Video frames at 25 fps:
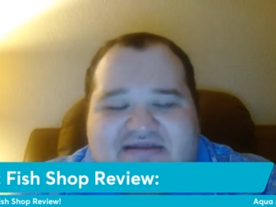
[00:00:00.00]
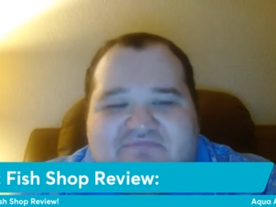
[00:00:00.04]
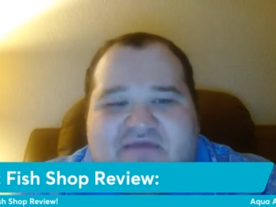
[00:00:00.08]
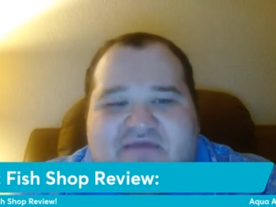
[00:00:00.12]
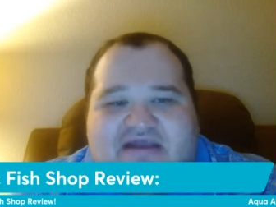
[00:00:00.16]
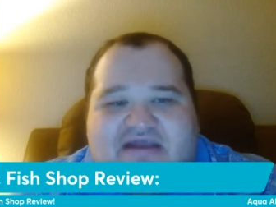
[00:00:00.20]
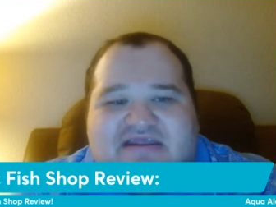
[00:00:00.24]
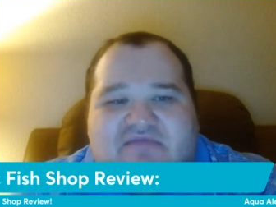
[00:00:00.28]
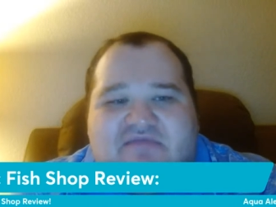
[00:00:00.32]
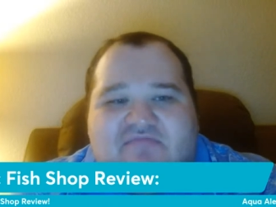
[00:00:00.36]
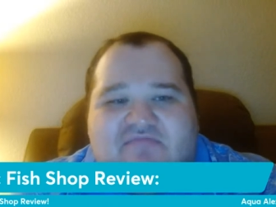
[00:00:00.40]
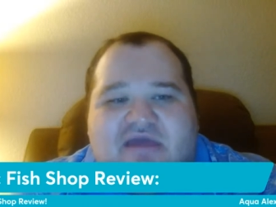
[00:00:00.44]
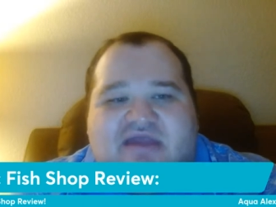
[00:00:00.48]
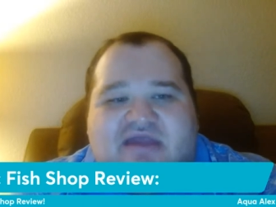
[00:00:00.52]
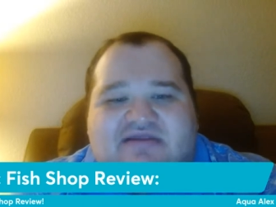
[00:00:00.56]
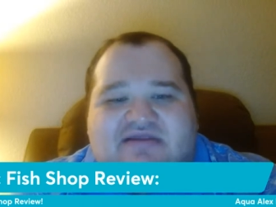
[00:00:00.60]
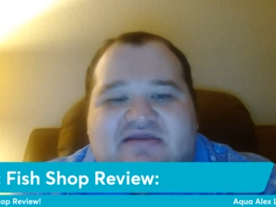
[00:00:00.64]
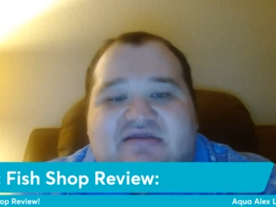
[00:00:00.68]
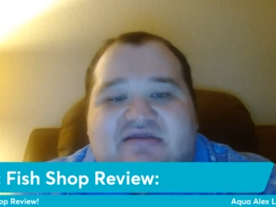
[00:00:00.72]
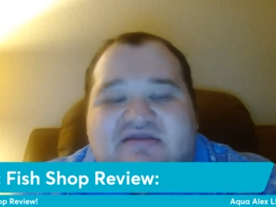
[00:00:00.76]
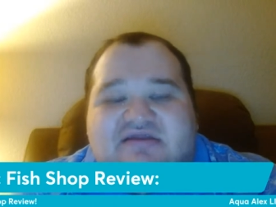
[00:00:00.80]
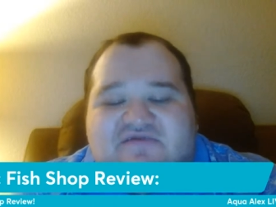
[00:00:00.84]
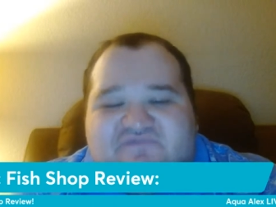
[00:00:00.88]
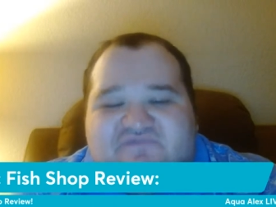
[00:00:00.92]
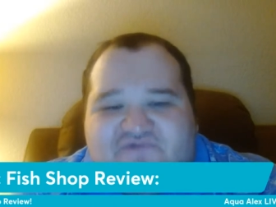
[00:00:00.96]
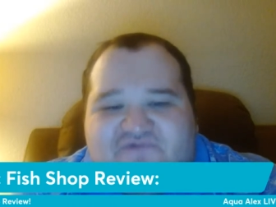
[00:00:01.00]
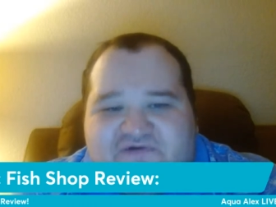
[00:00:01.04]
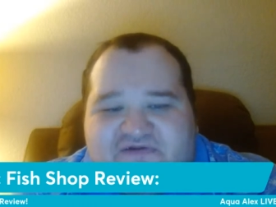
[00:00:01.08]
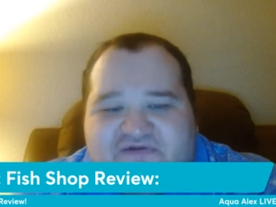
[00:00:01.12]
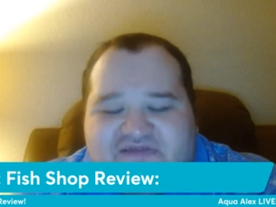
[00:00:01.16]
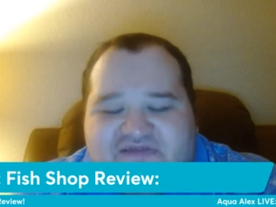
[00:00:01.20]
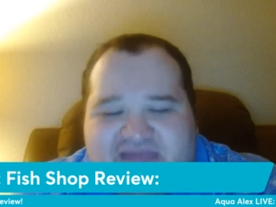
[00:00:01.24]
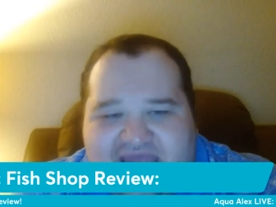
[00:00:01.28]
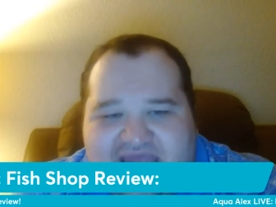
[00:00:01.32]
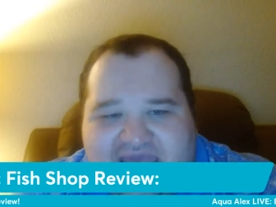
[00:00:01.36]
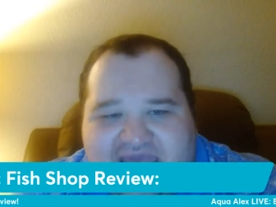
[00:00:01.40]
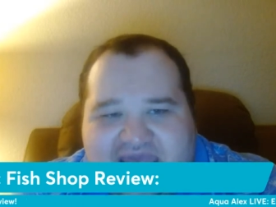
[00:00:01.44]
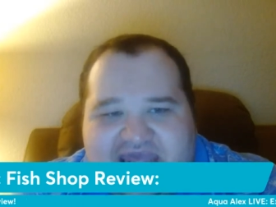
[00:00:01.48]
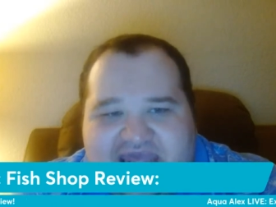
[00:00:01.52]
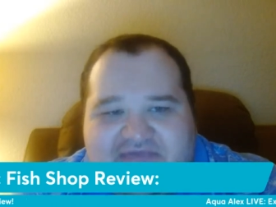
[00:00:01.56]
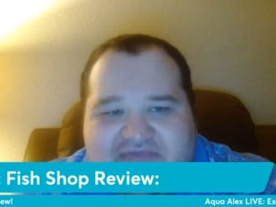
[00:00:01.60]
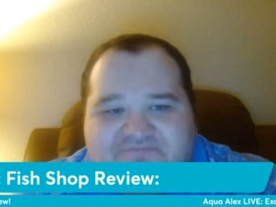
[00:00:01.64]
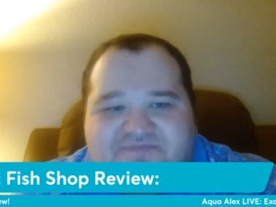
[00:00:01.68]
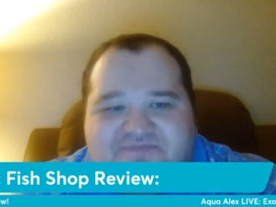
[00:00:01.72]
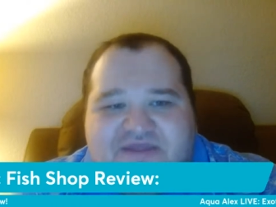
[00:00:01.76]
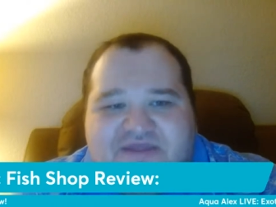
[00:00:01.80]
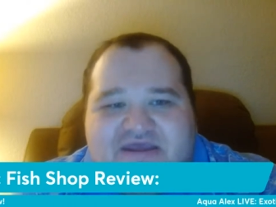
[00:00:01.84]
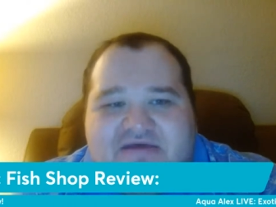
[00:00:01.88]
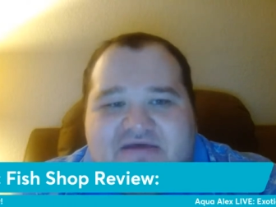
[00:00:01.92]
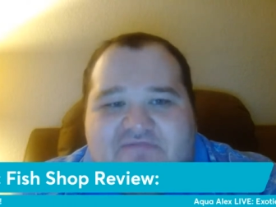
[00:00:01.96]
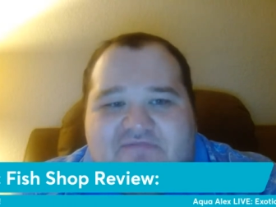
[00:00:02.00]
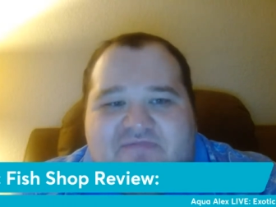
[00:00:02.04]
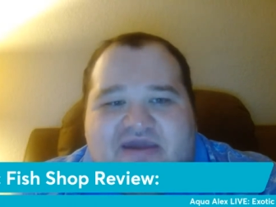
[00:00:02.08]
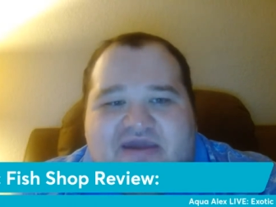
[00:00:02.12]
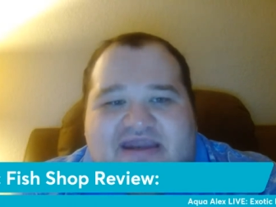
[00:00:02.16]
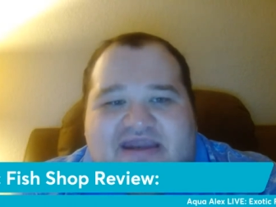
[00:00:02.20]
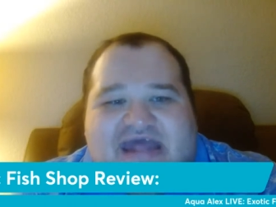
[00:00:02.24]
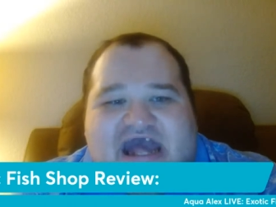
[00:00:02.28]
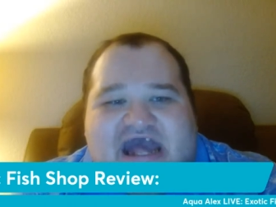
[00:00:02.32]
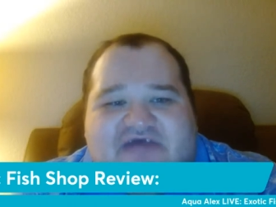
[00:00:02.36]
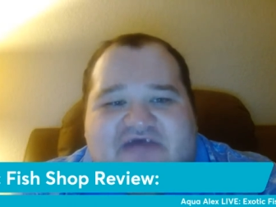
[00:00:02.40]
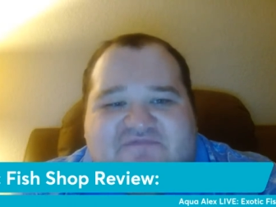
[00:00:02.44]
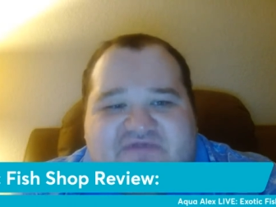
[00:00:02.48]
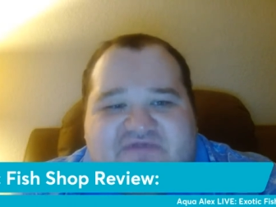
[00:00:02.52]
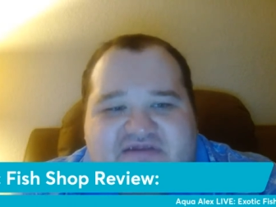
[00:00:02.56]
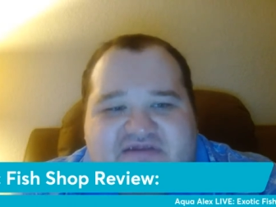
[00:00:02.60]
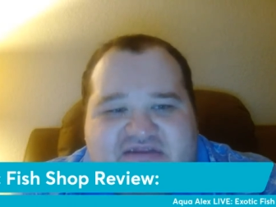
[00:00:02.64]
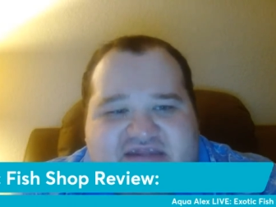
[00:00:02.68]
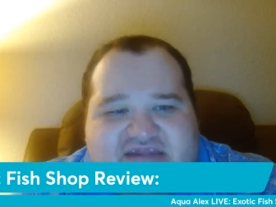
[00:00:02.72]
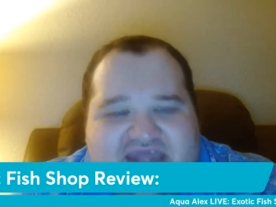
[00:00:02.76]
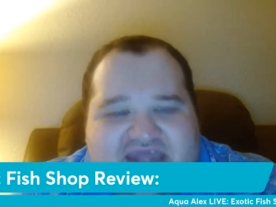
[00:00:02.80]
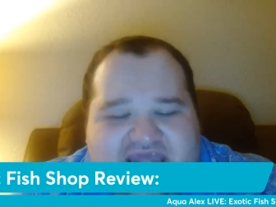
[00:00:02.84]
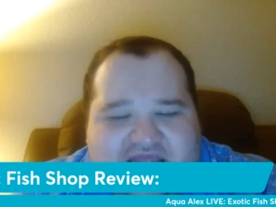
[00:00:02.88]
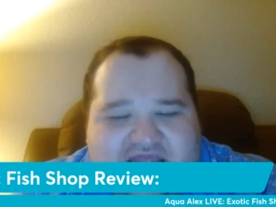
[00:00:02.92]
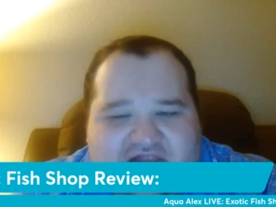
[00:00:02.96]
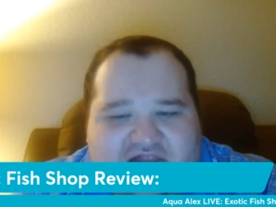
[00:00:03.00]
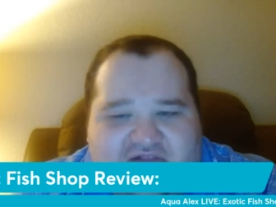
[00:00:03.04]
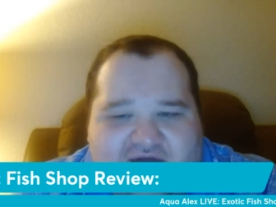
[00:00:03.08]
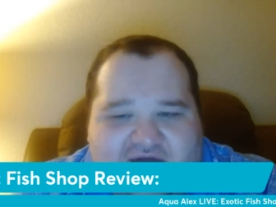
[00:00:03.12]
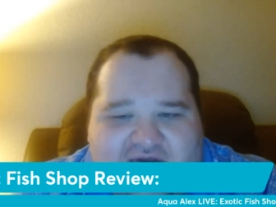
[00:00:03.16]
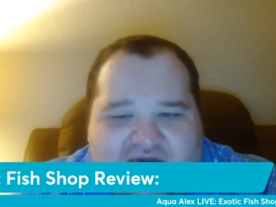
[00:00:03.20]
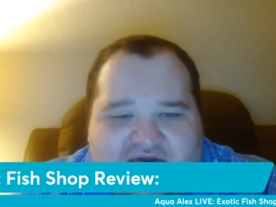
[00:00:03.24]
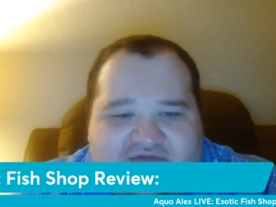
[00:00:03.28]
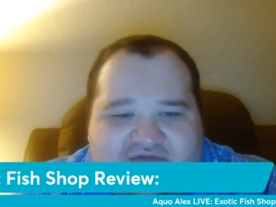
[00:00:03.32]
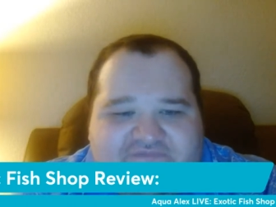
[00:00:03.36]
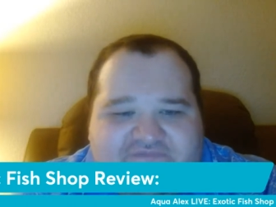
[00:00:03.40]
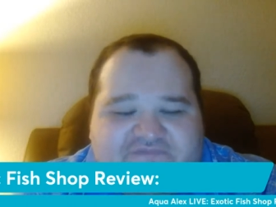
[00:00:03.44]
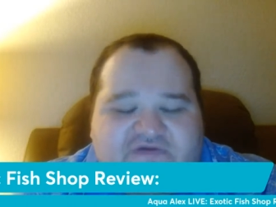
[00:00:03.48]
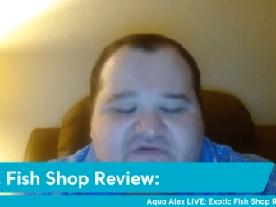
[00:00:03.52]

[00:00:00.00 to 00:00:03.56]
My Temendis, the first day, bit half his tail off,